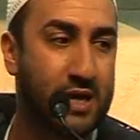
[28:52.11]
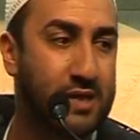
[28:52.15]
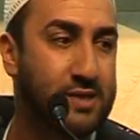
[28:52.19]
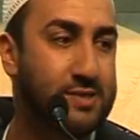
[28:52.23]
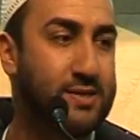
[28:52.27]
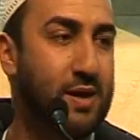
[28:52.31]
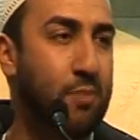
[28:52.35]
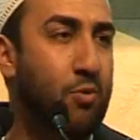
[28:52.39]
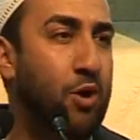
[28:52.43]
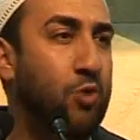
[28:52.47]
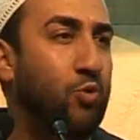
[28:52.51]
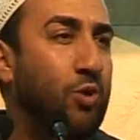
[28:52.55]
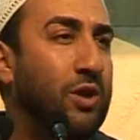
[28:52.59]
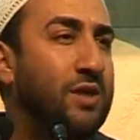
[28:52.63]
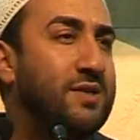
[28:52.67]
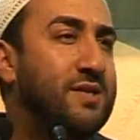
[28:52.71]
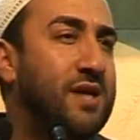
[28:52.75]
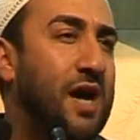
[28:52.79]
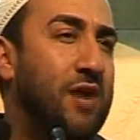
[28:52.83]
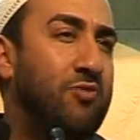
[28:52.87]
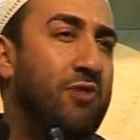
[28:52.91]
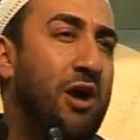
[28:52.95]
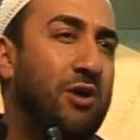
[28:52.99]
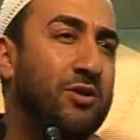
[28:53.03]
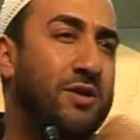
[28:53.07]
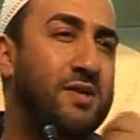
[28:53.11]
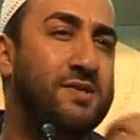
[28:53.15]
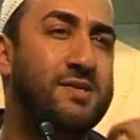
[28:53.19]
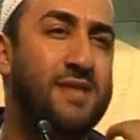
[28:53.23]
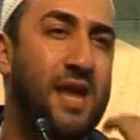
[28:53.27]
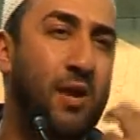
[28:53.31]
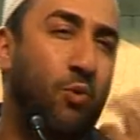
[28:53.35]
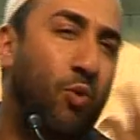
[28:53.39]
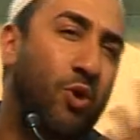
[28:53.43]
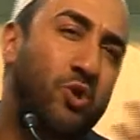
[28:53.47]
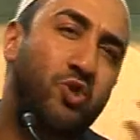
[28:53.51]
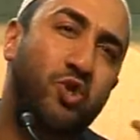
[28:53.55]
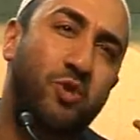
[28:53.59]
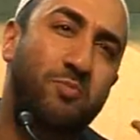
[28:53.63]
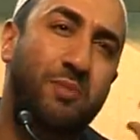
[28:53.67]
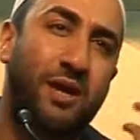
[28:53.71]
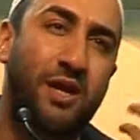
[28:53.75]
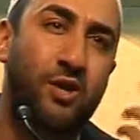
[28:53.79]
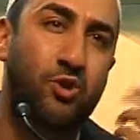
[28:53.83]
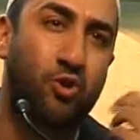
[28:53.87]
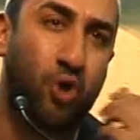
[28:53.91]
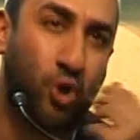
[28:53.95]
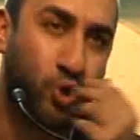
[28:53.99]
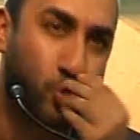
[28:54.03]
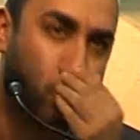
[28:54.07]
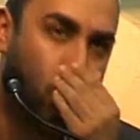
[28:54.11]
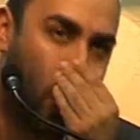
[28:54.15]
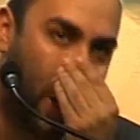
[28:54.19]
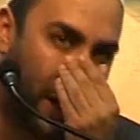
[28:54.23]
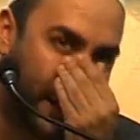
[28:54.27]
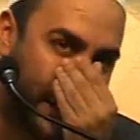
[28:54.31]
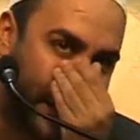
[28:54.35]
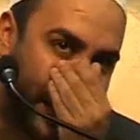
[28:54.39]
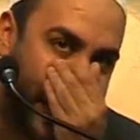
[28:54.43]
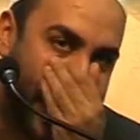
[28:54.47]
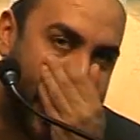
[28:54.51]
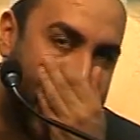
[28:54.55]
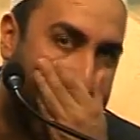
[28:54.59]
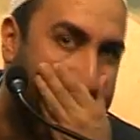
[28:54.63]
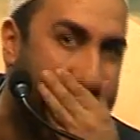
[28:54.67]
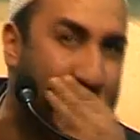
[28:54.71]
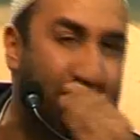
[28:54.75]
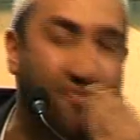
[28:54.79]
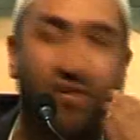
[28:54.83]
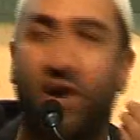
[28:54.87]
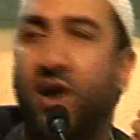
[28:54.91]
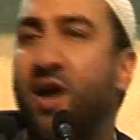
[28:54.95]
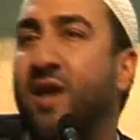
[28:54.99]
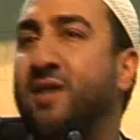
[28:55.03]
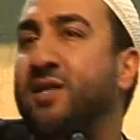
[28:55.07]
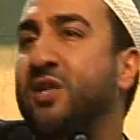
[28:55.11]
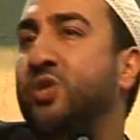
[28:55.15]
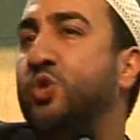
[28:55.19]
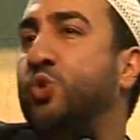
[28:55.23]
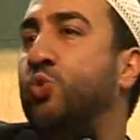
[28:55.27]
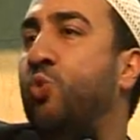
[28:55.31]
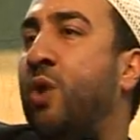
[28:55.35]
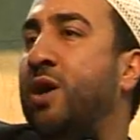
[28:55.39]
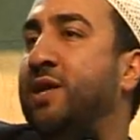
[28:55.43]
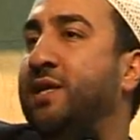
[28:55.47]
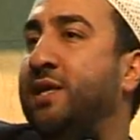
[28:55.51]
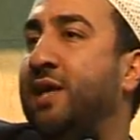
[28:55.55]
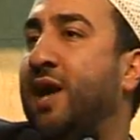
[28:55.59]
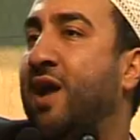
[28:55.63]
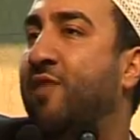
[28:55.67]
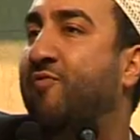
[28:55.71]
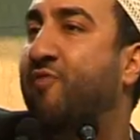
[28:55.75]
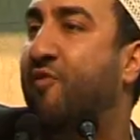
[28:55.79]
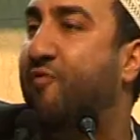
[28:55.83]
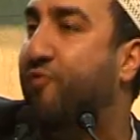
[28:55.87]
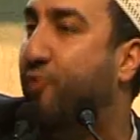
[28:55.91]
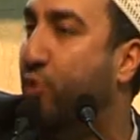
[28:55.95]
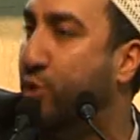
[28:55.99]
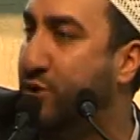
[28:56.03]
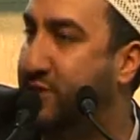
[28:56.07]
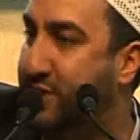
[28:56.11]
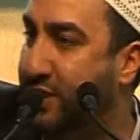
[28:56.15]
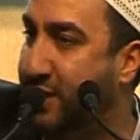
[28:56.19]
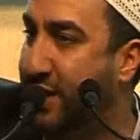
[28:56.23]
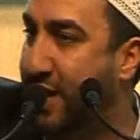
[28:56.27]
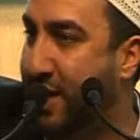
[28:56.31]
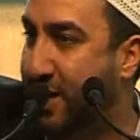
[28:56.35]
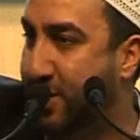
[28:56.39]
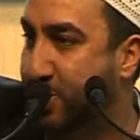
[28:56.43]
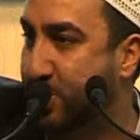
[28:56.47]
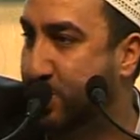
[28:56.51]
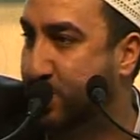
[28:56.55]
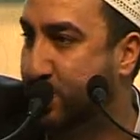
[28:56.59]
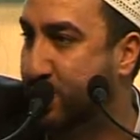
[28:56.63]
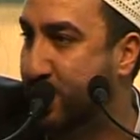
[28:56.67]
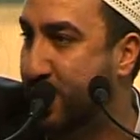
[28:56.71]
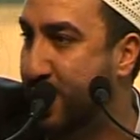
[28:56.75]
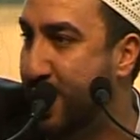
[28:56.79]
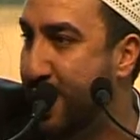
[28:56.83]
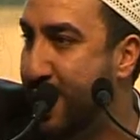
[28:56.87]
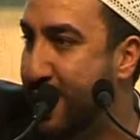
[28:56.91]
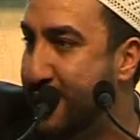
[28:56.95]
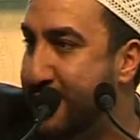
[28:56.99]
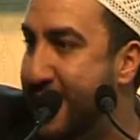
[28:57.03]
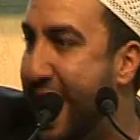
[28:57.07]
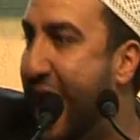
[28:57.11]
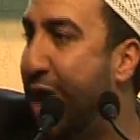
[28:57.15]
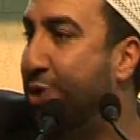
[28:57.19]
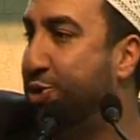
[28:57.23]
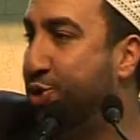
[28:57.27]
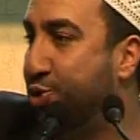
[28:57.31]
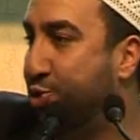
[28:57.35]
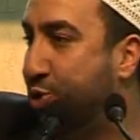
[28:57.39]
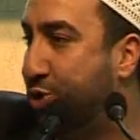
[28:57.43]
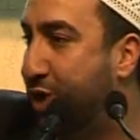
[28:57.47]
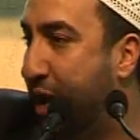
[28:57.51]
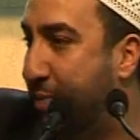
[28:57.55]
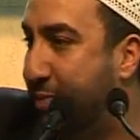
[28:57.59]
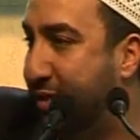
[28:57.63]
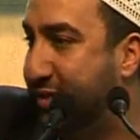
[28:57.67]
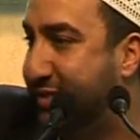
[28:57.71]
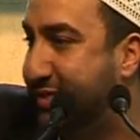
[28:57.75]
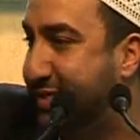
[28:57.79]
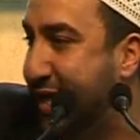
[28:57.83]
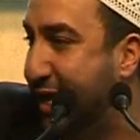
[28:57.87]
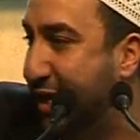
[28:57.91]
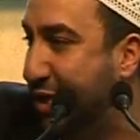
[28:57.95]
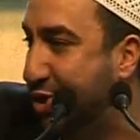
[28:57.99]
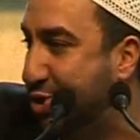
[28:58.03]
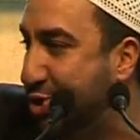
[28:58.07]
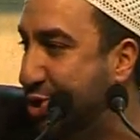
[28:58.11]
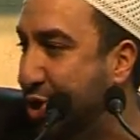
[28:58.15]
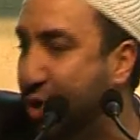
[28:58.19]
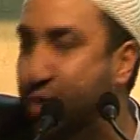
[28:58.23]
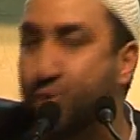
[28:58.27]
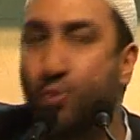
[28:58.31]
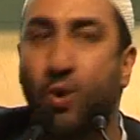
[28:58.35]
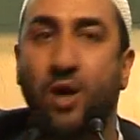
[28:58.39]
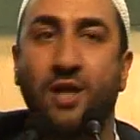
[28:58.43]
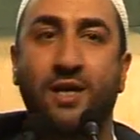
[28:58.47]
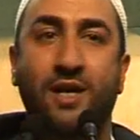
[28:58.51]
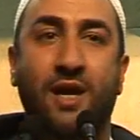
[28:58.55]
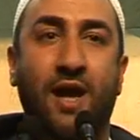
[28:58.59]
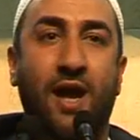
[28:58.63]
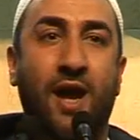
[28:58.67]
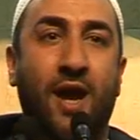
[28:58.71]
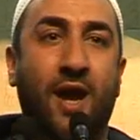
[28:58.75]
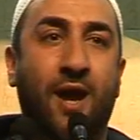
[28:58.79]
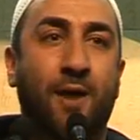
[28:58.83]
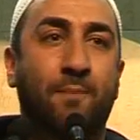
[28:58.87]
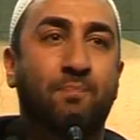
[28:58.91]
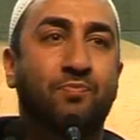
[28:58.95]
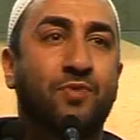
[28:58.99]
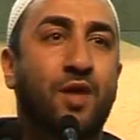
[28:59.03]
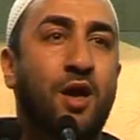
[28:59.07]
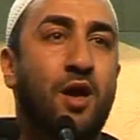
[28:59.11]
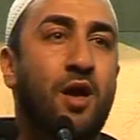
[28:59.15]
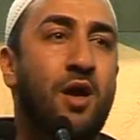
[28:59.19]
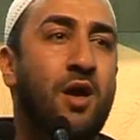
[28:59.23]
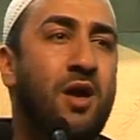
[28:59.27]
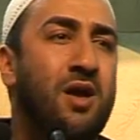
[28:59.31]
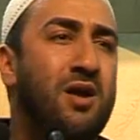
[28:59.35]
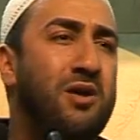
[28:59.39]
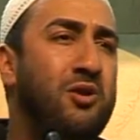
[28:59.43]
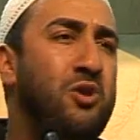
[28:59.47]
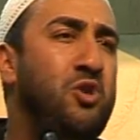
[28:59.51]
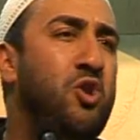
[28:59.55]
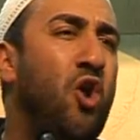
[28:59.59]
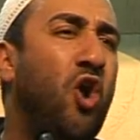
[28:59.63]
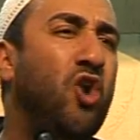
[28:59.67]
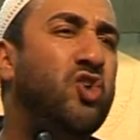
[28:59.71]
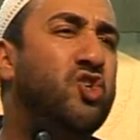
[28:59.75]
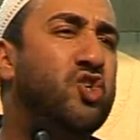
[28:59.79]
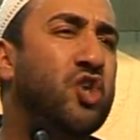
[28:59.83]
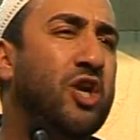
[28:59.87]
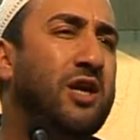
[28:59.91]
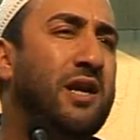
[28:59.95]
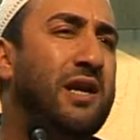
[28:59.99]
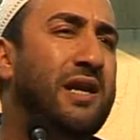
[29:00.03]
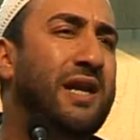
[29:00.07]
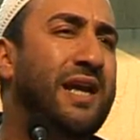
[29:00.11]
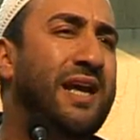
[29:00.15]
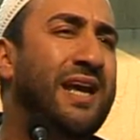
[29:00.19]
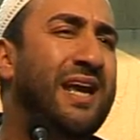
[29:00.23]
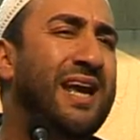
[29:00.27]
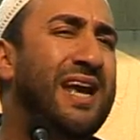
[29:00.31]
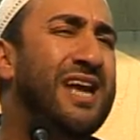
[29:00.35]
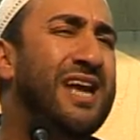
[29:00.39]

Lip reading: Someone will turn around and say, what do you mean not 1 year? I've heard it's 1 year for 40 years. Now you come and say it's not 1 year. Logically,